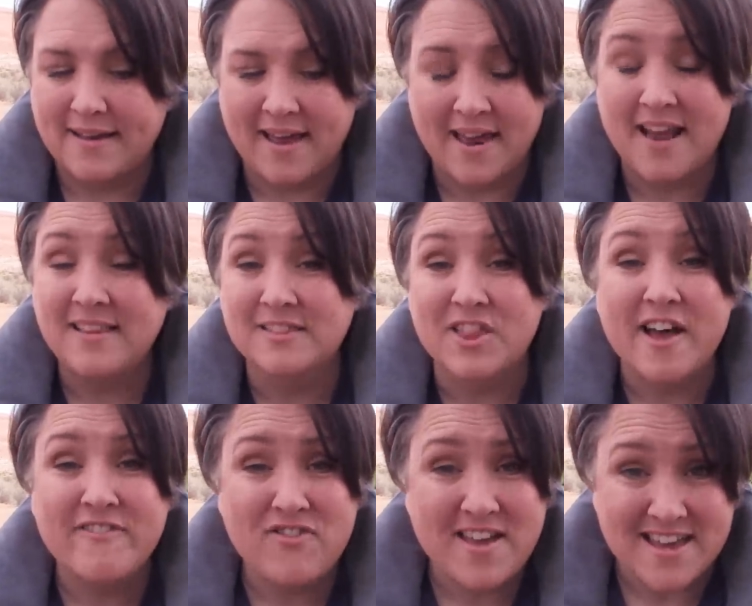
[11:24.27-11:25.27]
And I
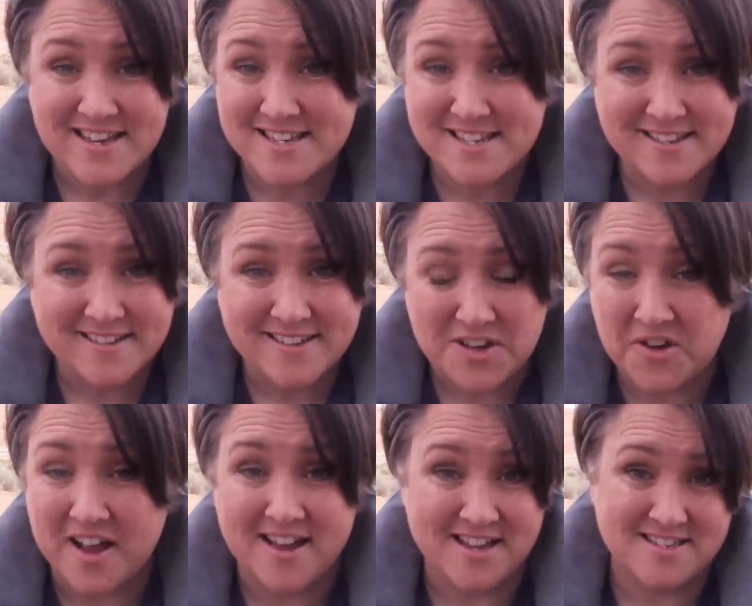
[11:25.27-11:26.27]
love it, you
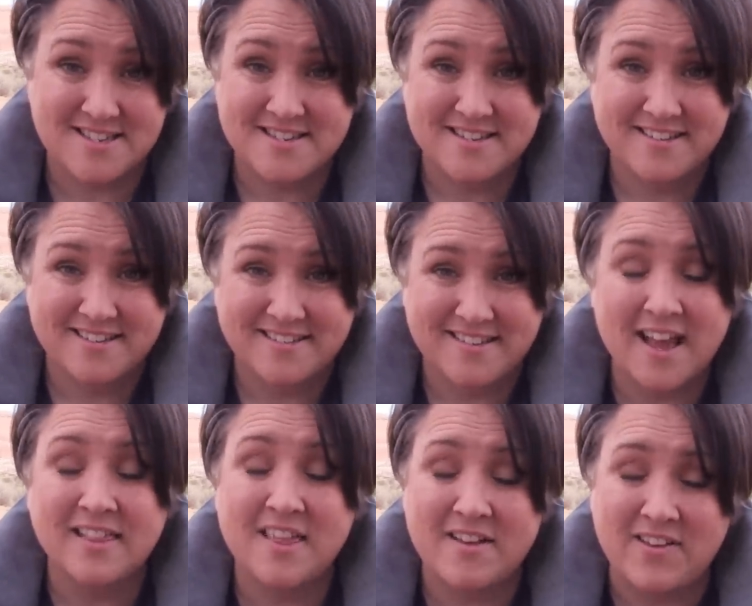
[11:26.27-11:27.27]
guys.
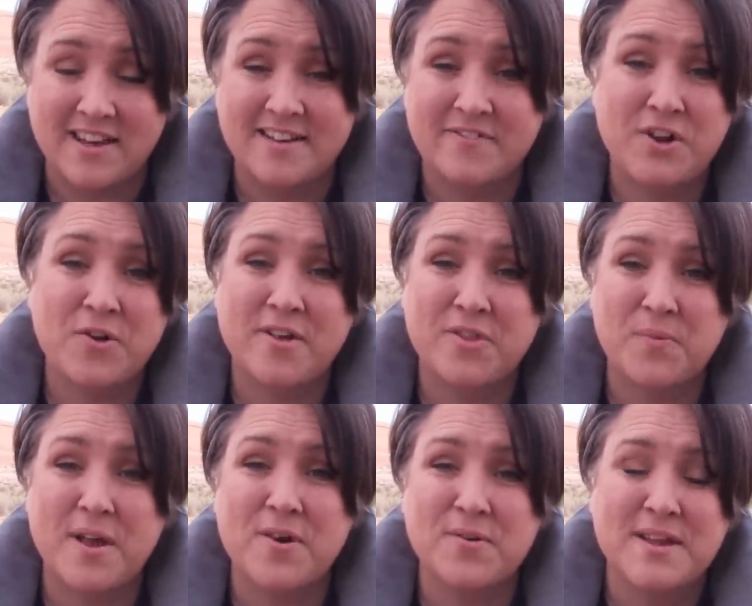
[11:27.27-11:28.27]
I love it. And if you're on the
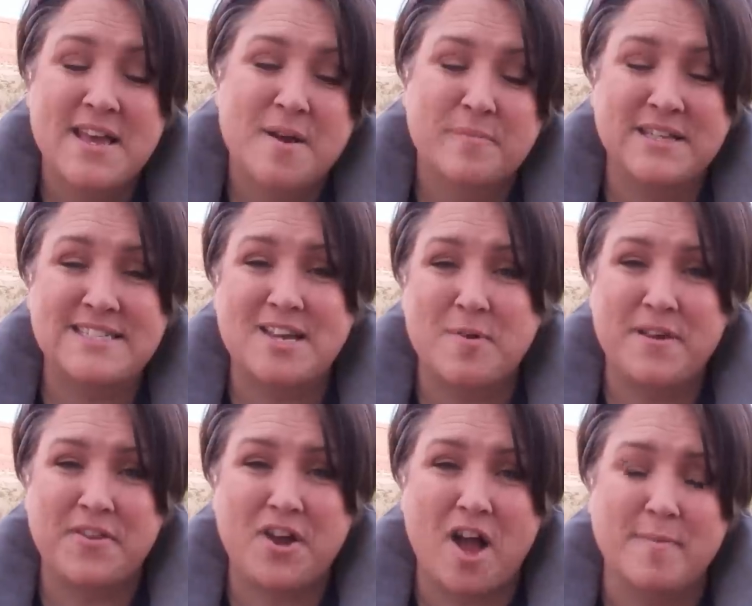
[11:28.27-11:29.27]
road, please tell me
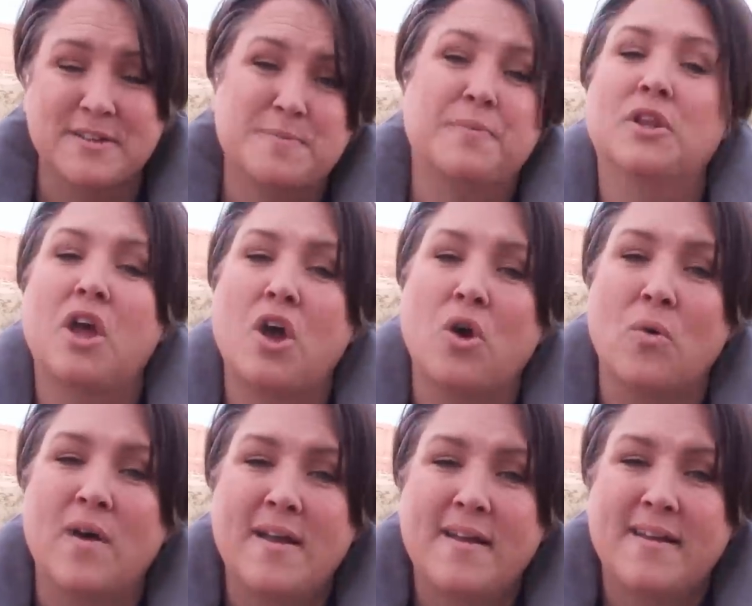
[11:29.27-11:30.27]
in the comments
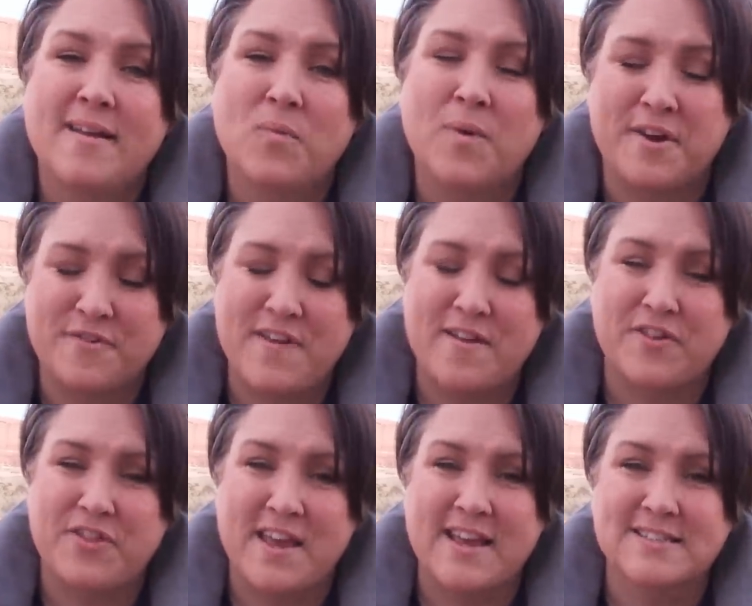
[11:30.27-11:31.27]
below what your
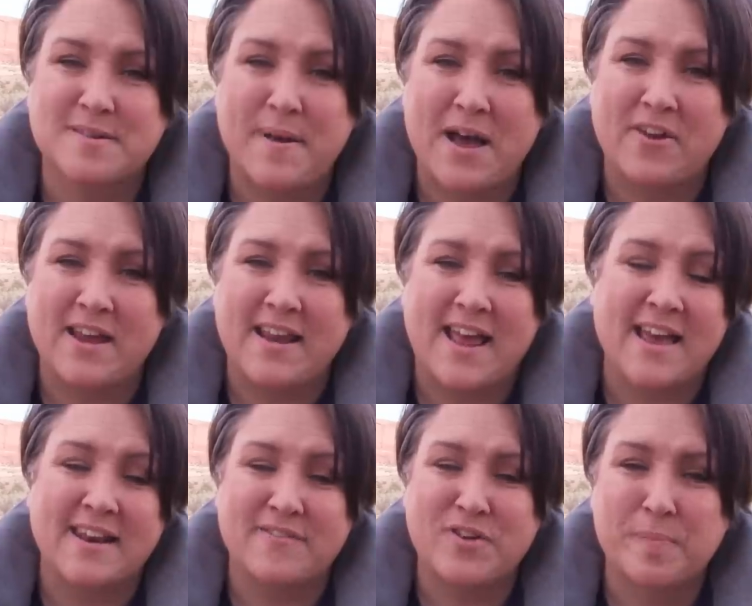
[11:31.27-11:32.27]
favorite thing is about it.
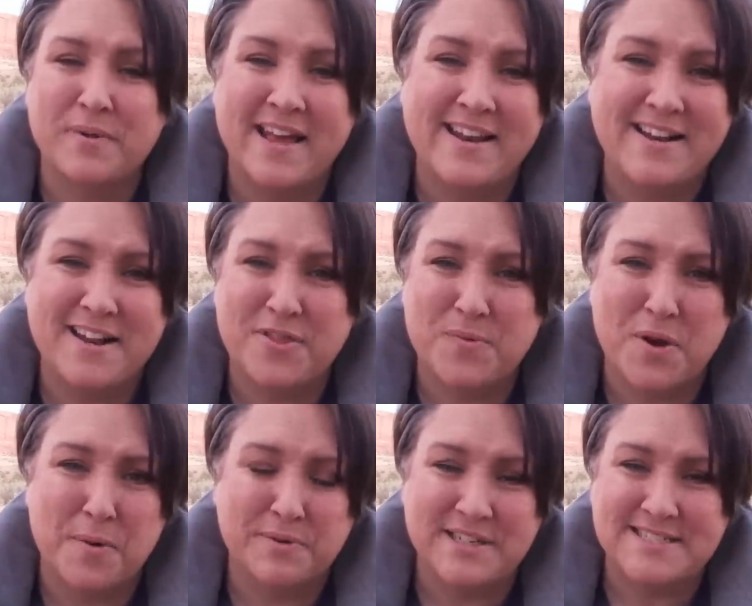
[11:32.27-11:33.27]
And if you're planning to hit the
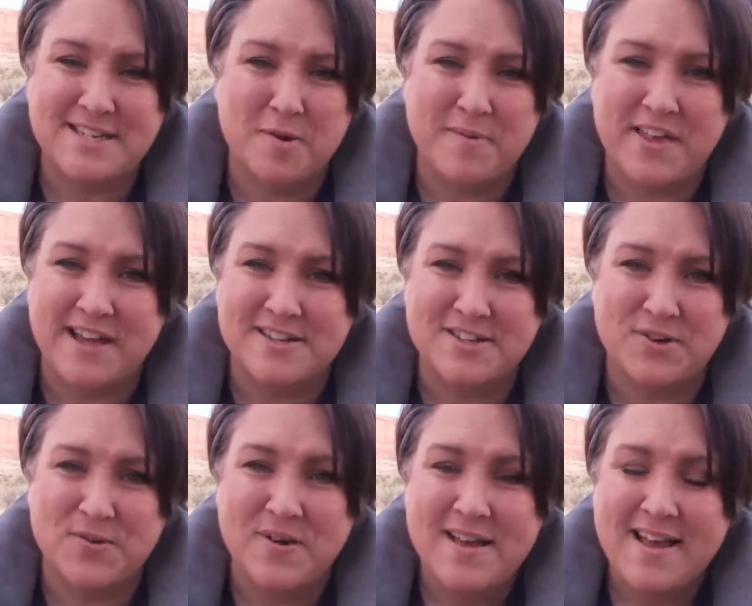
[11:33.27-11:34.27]
road, please tell me that
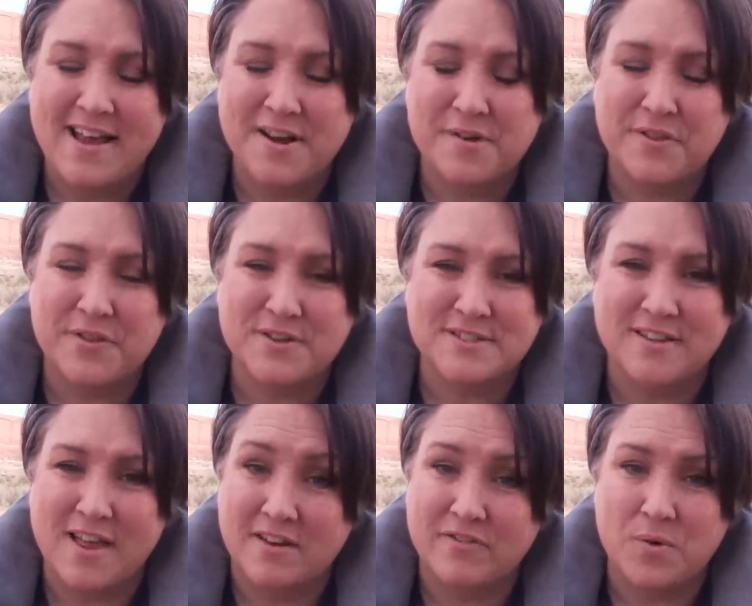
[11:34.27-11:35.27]
too. I know that there's a
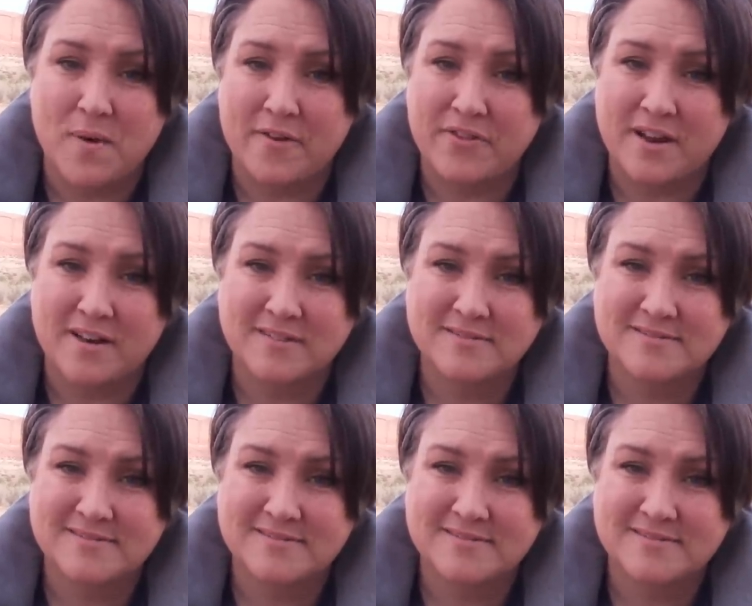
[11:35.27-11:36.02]
lot of you out there.